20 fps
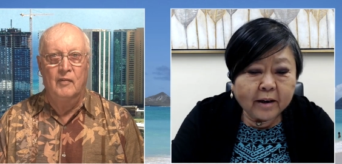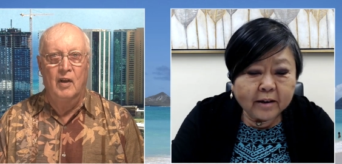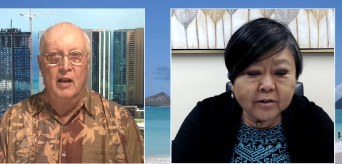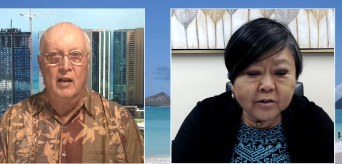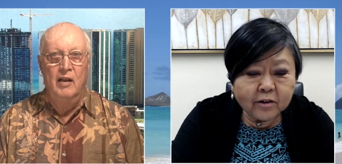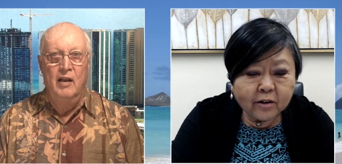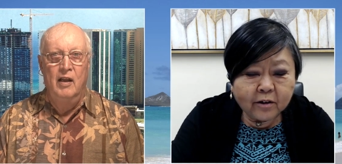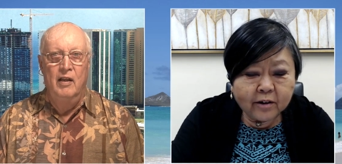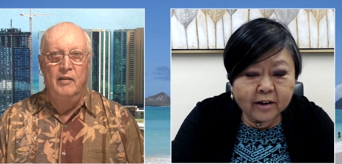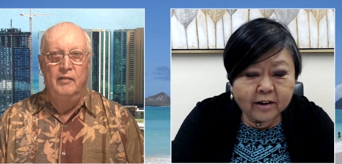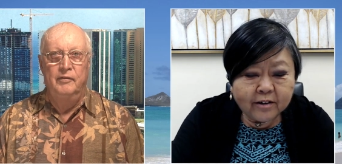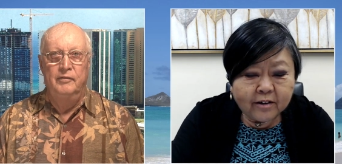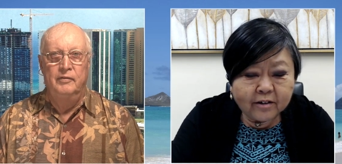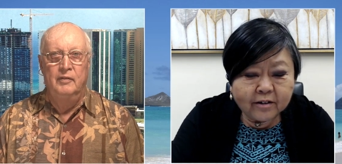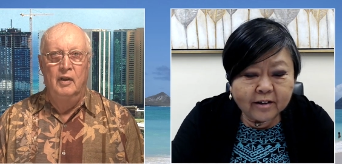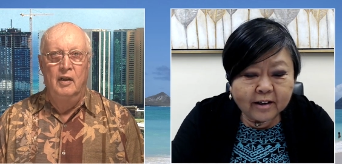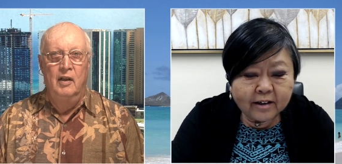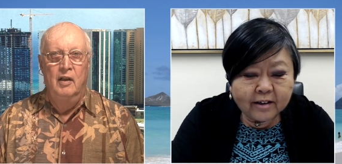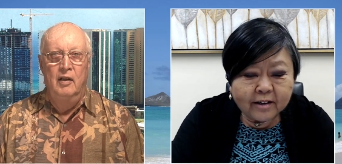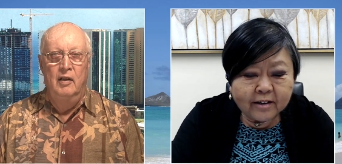Speaker 1: I saw, you
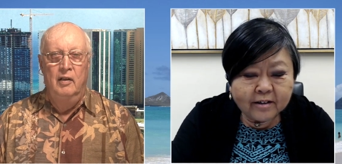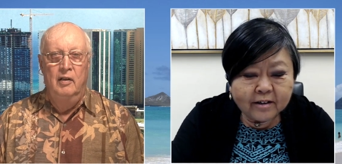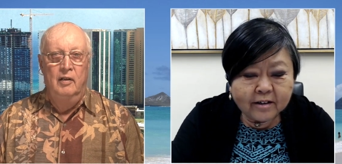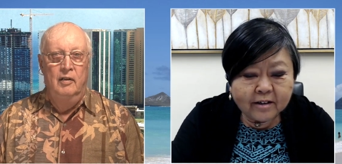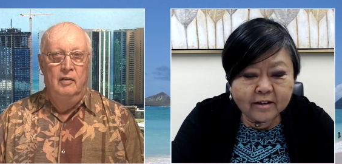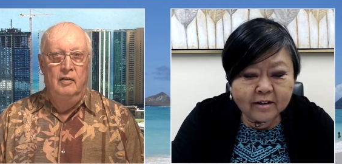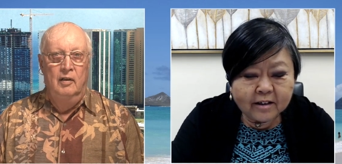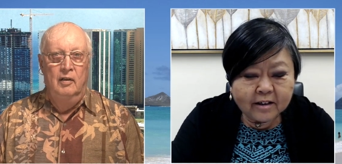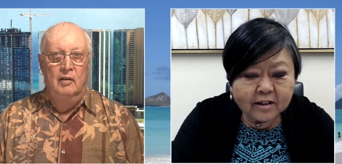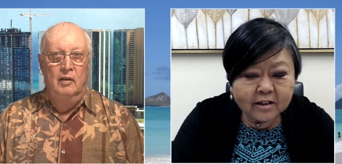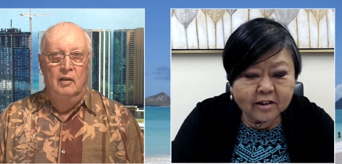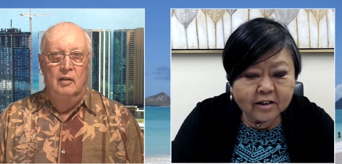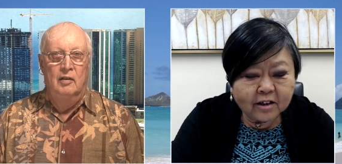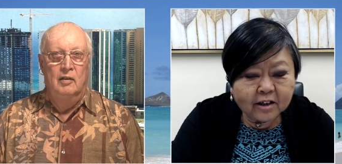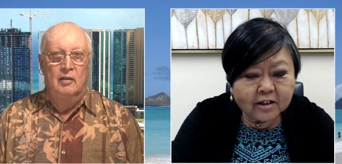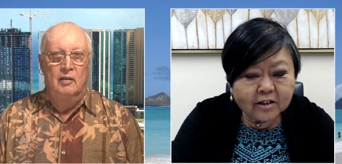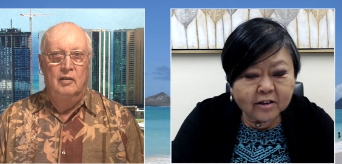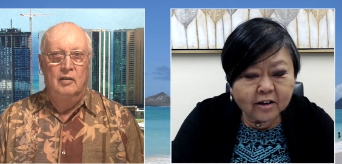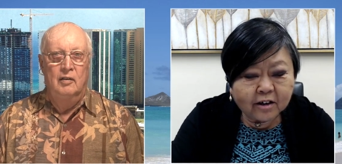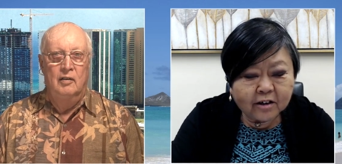know, it, it's
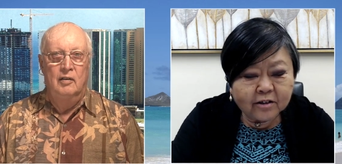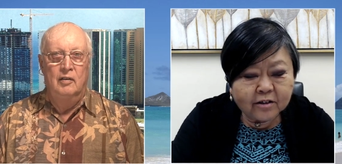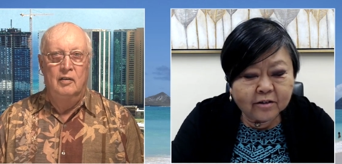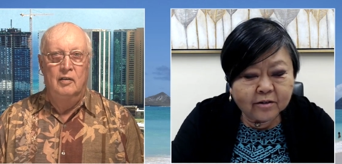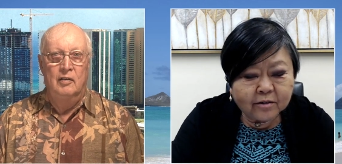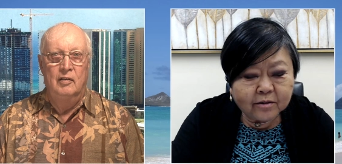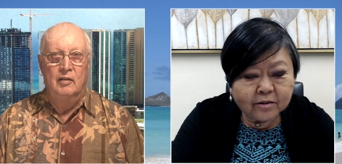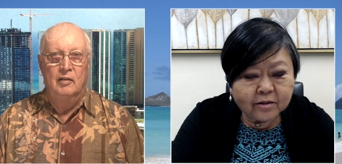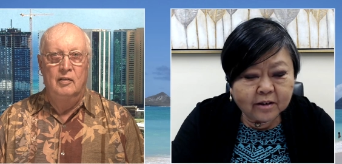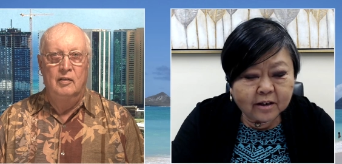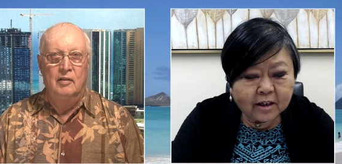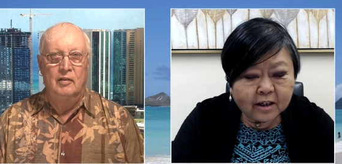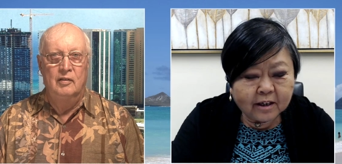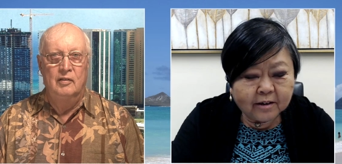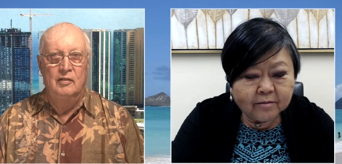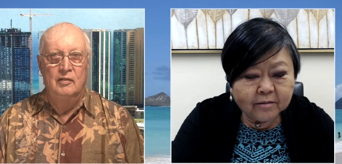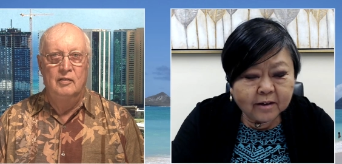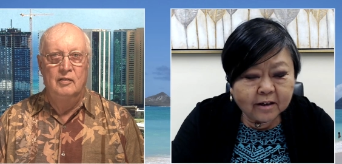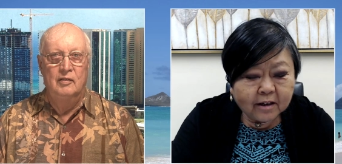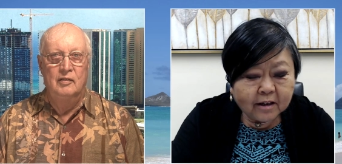it's hard to
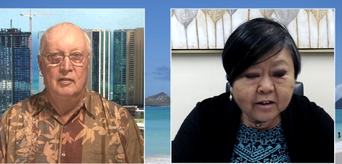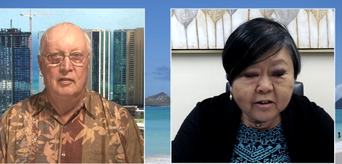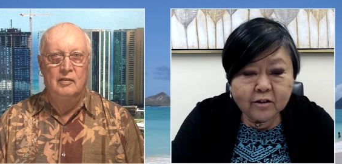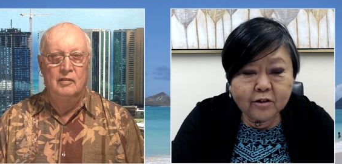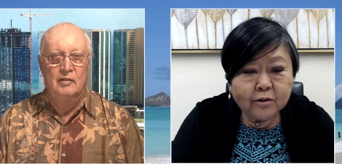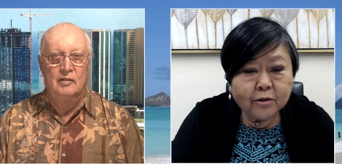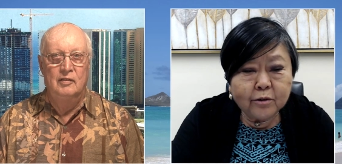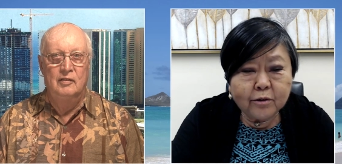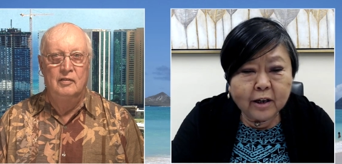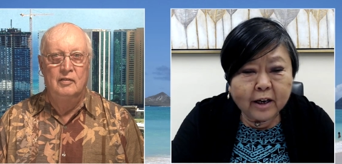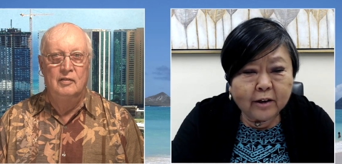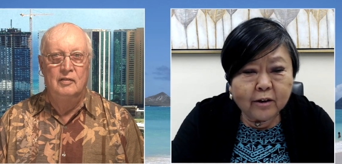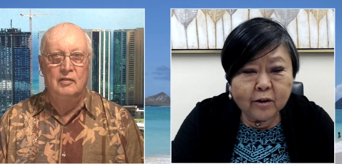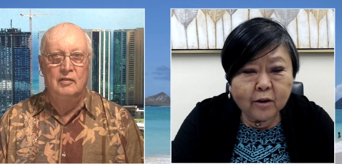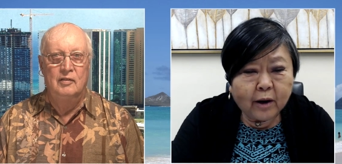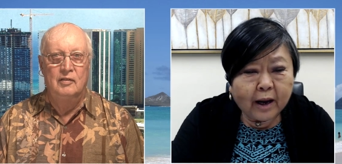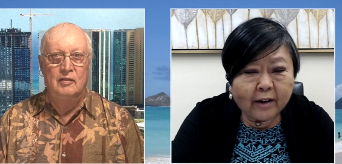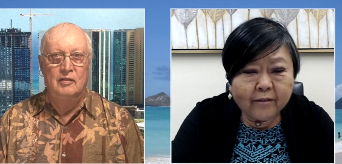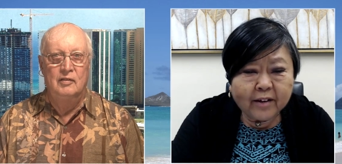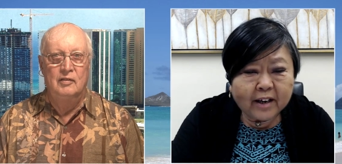uh, do you
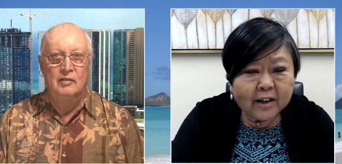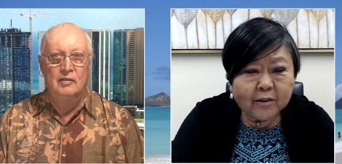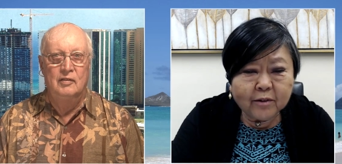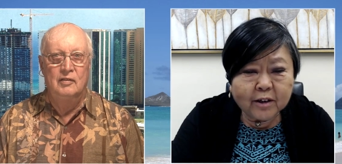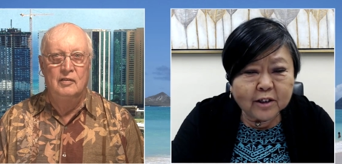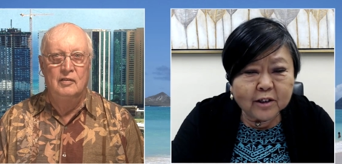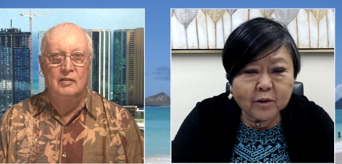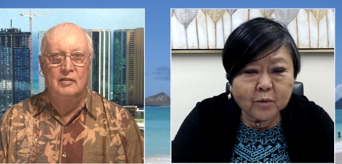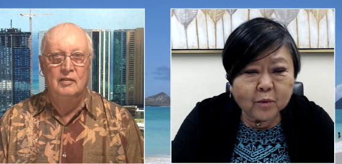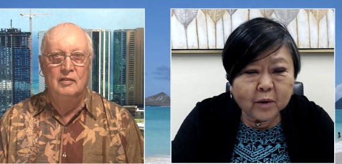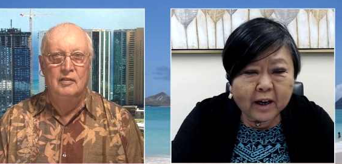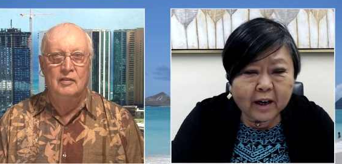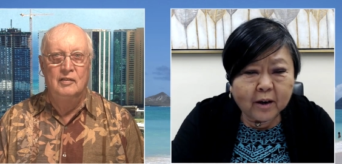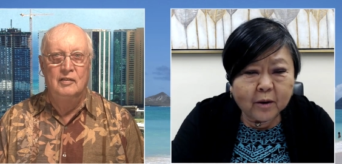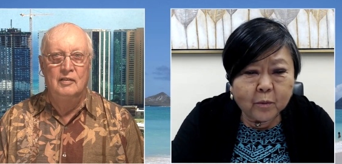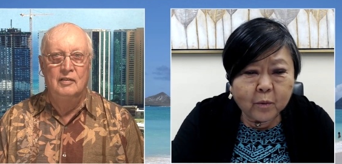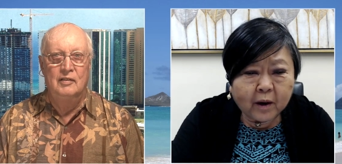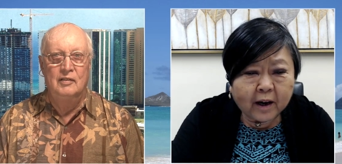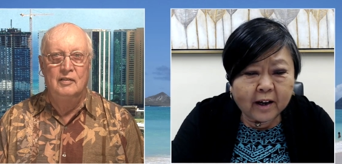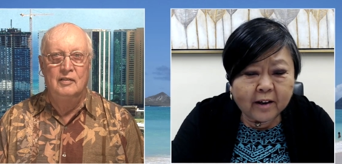know have any reason
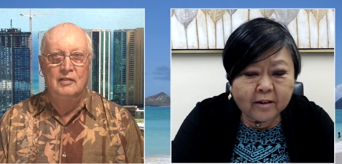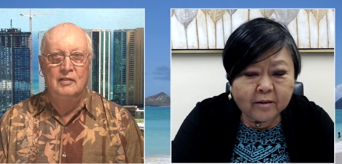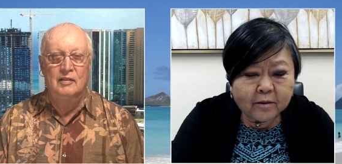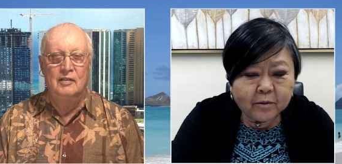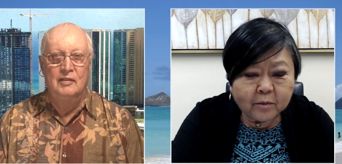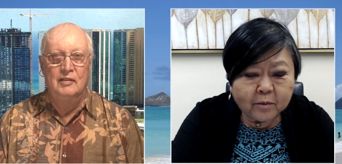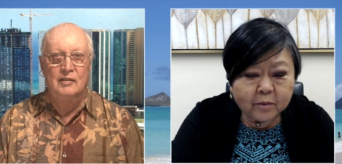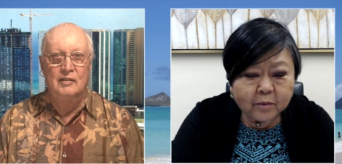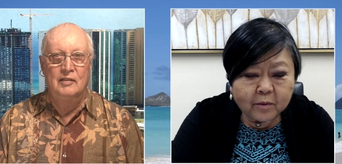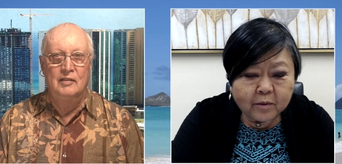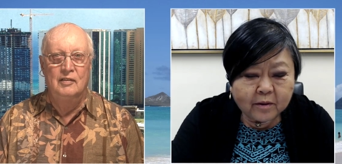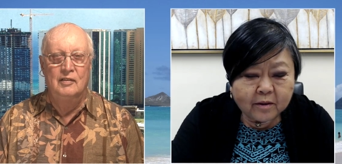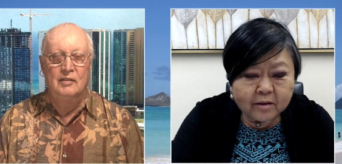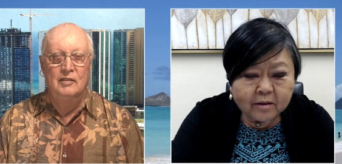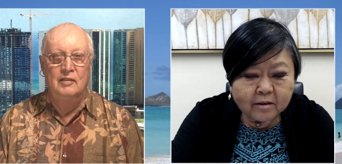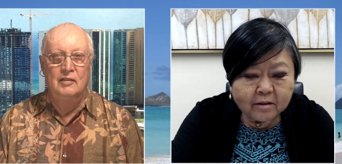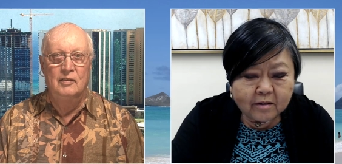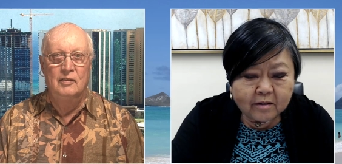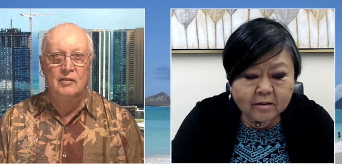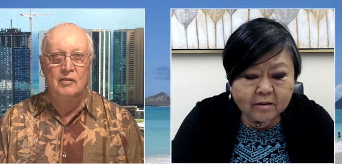why why
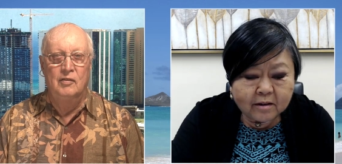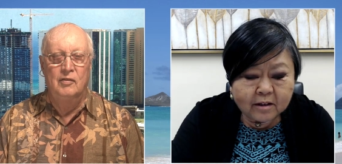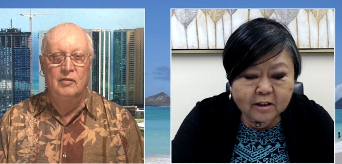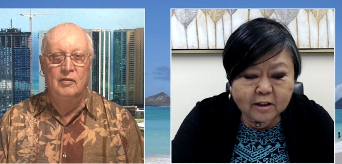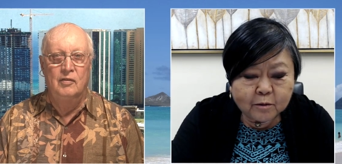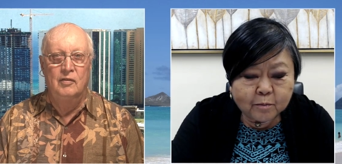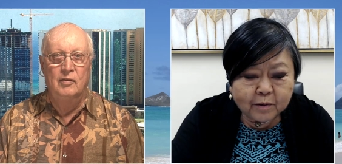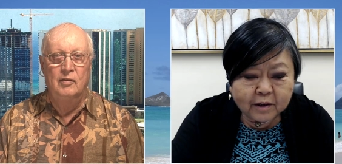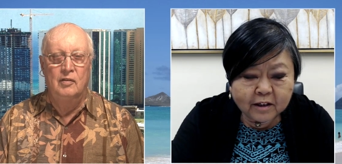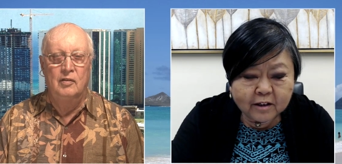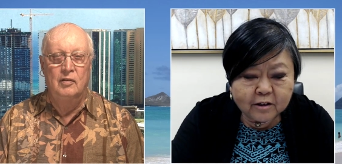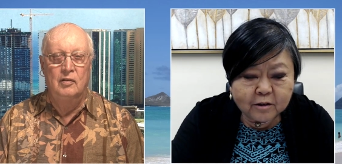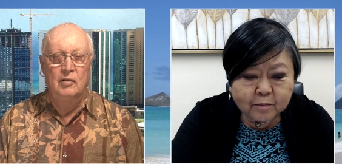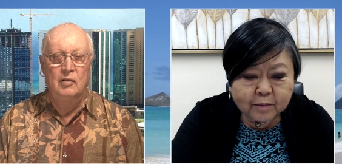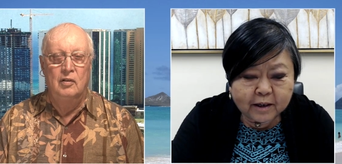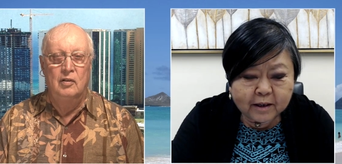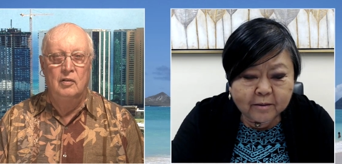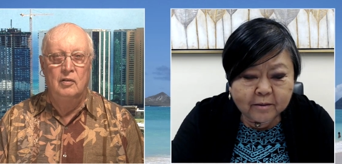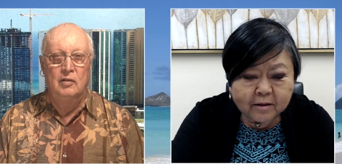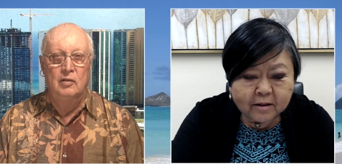this bill
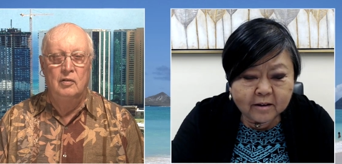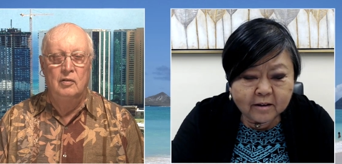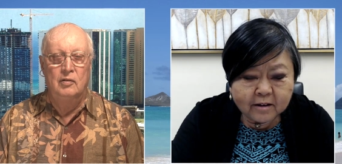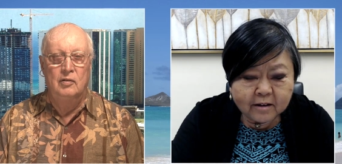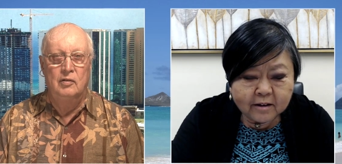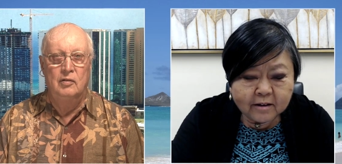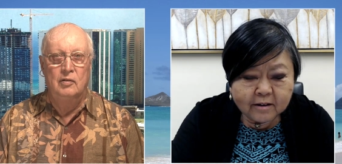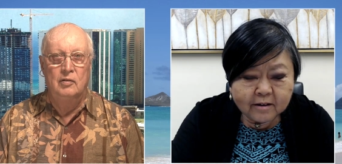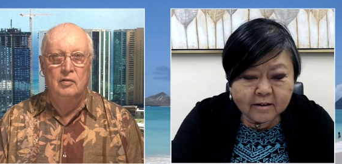is being